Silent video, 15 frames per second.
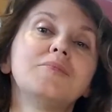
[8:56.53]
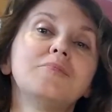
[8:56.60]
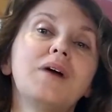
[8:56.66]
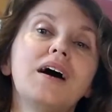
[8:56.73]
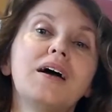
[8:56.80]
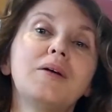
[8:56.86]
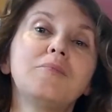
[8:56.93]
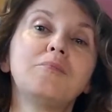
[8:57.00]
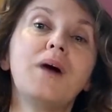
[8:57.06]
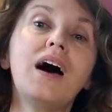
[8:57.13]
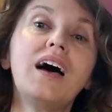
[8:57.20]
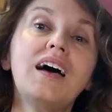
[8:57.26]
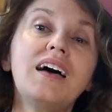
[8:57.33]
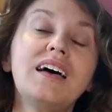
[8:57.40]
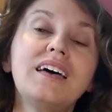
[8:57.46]
My
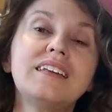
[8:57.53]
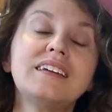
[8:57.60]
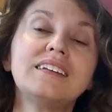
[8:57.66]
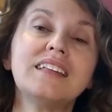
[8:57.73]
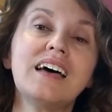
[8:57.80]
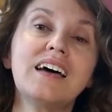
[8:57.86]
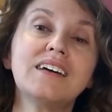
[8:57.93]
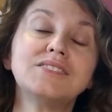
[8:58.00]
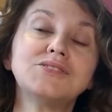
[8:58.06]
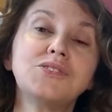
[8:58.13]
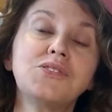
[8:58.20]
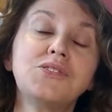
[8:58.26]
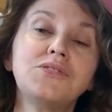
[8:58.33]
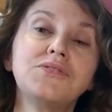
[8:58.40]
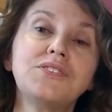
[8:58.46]
Bonnie lies
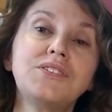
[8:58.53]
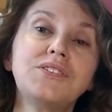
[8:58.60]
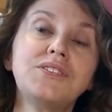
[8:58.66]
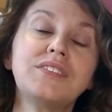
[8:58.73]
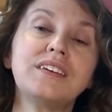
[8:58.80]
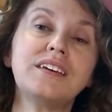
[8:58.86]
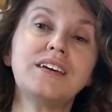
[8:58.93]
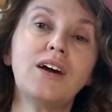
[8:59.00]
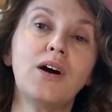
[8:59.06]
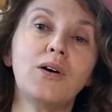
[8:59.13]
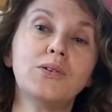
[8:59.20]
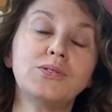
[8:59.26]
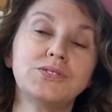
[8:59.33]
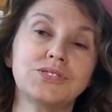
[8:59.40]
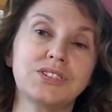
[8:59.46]
over the
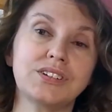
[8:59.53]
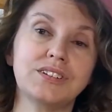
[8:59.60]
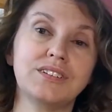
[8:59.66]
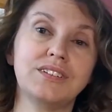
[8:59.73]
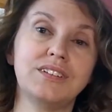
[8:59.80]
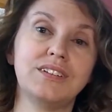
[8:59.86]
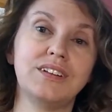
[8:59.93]
ocean.